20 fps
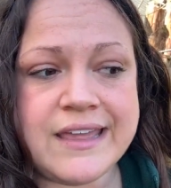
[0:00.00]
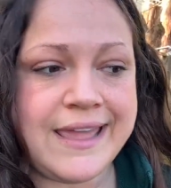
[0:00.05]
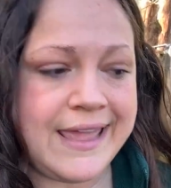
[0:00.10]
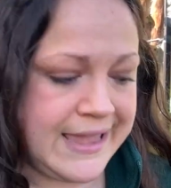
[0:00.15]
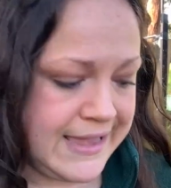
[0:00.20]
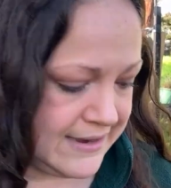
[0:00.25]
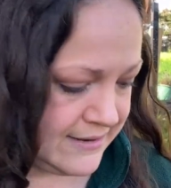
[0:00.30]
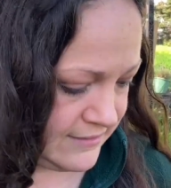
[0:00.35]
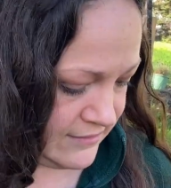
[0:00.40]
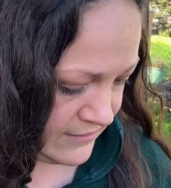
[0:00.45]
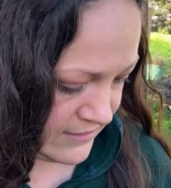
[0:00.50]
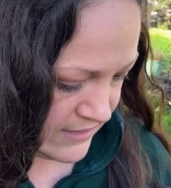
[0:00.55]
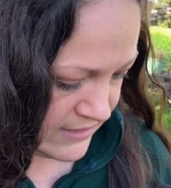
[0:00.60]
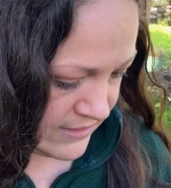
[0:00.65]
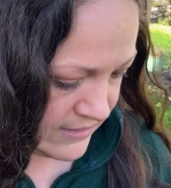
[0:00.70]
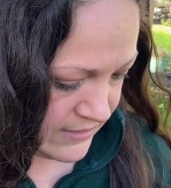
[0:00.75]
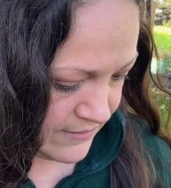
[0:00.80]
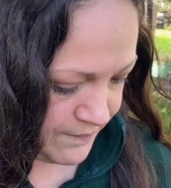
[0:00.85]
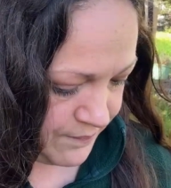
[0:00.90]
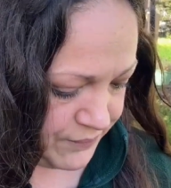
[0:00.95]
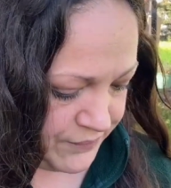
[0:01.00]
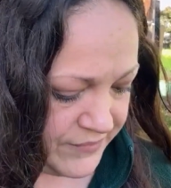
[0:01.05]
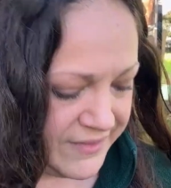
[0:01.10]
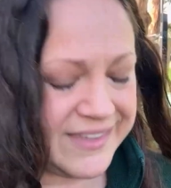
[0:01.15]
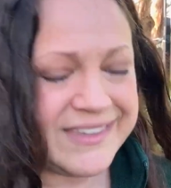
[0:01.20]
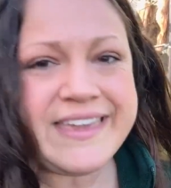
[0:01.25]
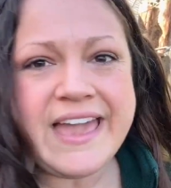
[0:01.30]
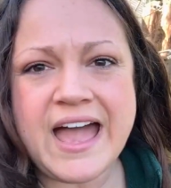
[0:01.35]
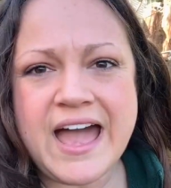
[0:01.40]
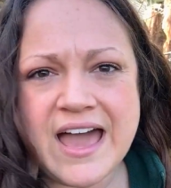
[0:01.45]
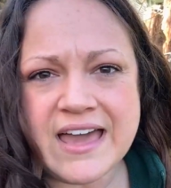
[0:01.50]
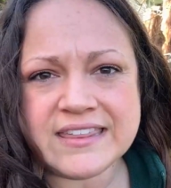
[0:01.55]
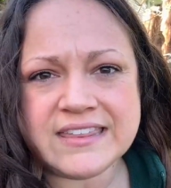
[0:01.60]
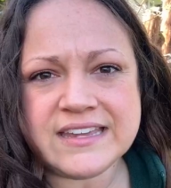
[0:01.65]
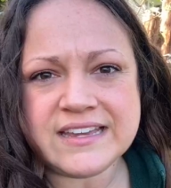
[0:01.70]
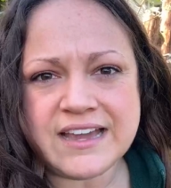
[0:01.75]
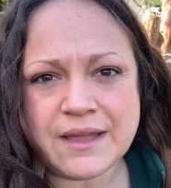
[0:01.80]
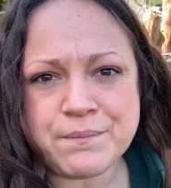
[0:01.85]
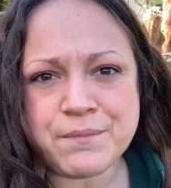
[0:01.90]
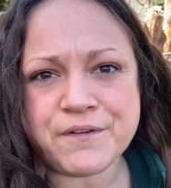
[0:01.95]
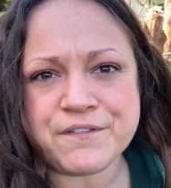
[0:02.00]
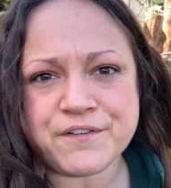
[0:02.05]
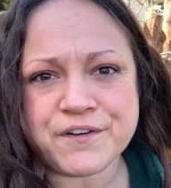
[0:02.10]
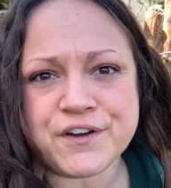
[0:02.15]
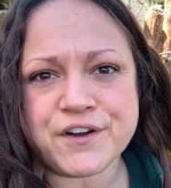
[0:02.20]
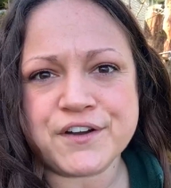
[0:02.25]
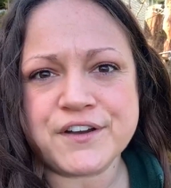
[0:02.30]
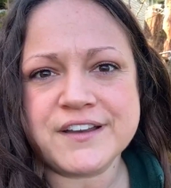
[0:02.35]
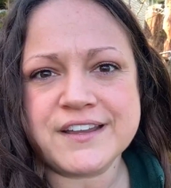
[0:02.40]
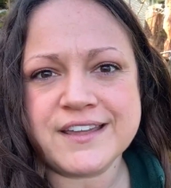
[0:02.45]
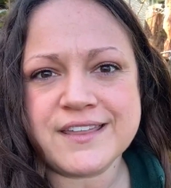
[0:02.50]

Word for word: And yeah, I think I prefer